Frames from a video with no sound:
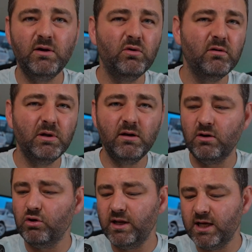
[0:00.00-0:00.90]
There would have been
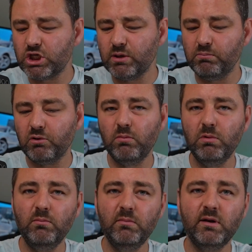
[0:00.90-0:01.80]
connection
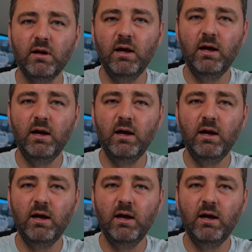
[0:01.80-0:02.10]
problems,